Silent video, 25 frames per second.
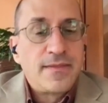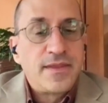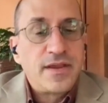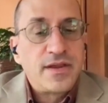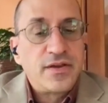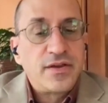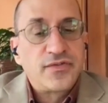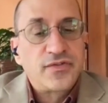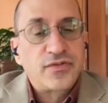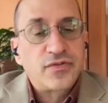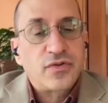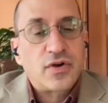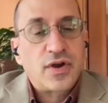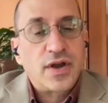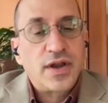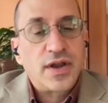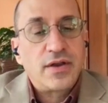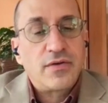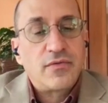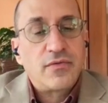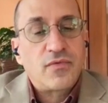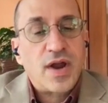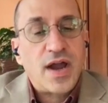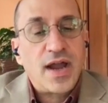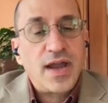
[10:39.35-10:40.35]
the
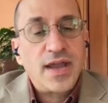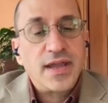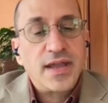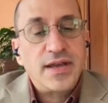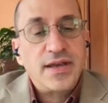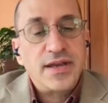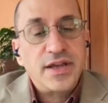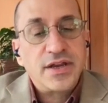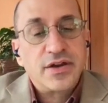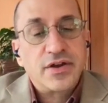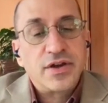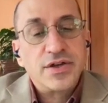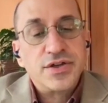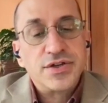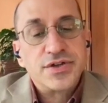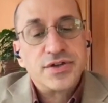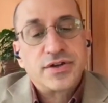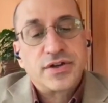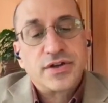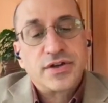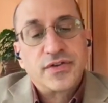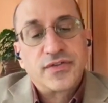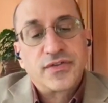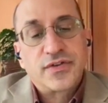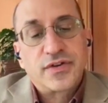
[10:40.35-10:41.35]
historian Ryan
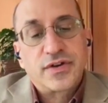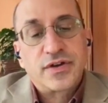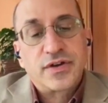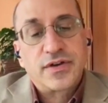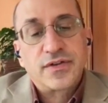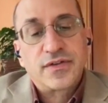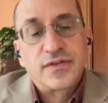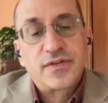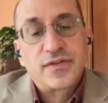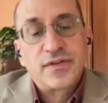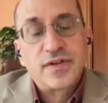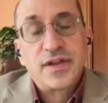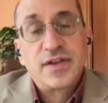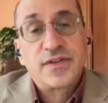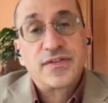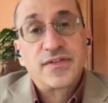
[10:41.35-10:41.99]
Deeringer asserts